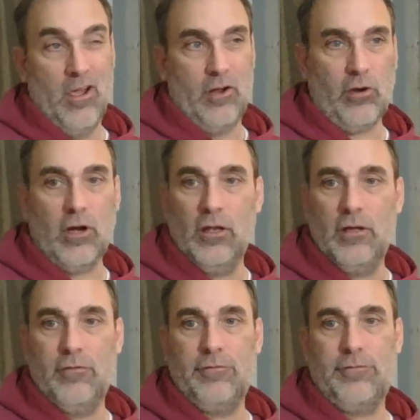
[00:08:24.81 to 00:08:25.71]
I try to
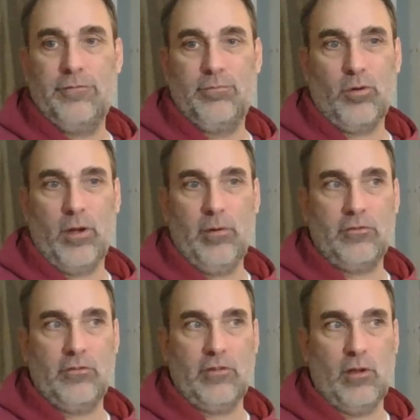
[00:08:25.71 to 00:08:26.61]
live pretty
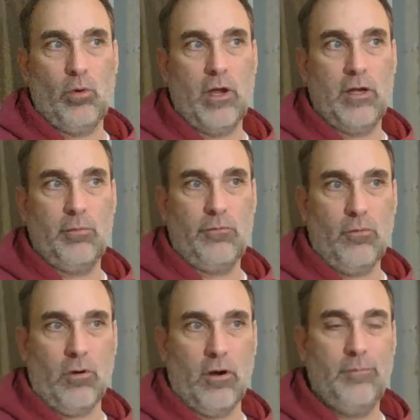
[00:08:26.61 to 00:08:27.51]
much the same way I did
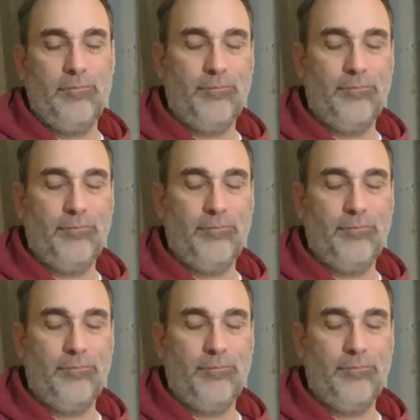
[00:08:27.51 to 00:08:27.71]
before,